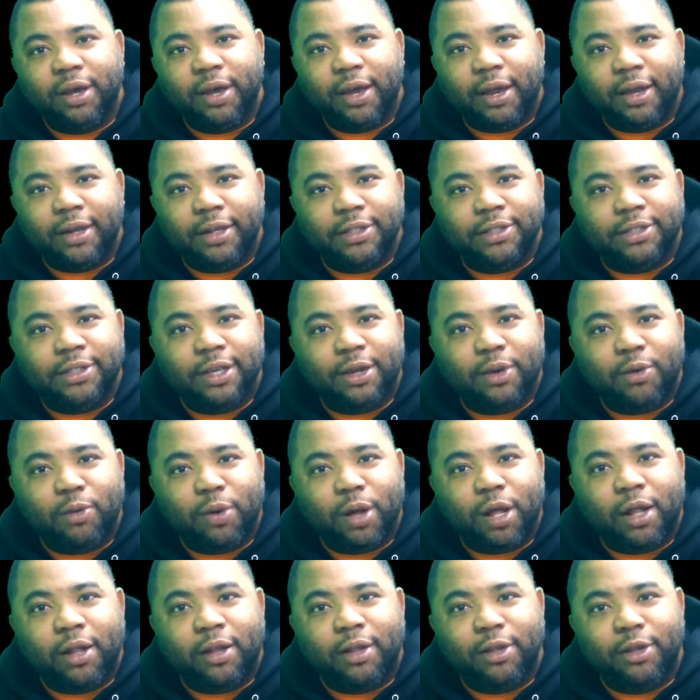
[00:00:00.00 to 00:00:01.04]
And he's like,
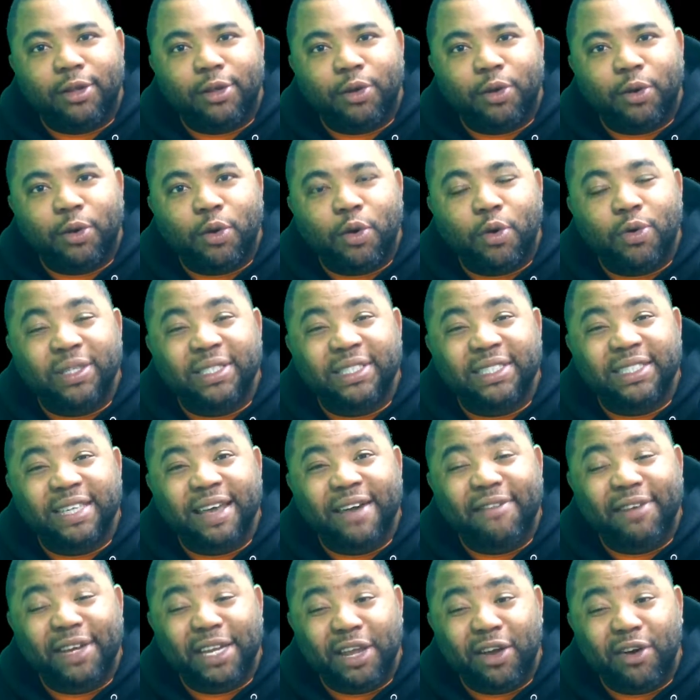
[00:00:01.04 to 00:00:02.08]
well, you're going
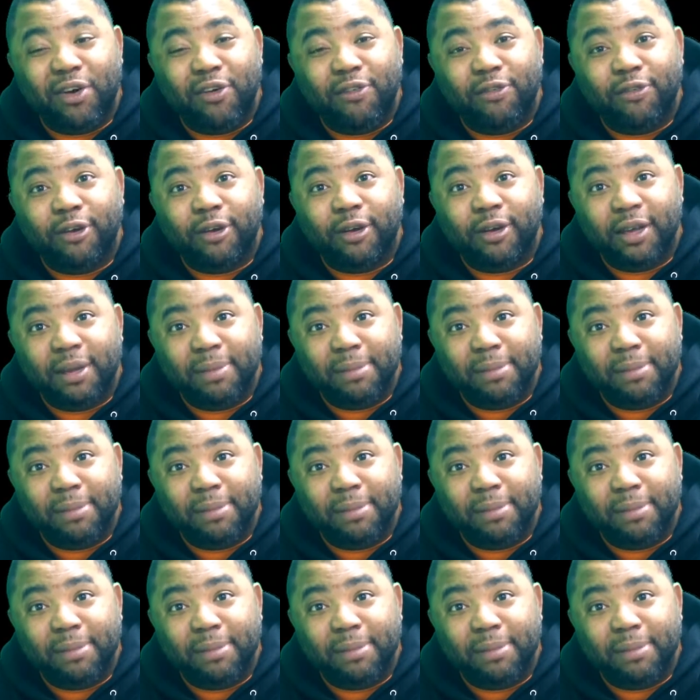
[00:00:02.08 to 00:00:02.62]
70 over.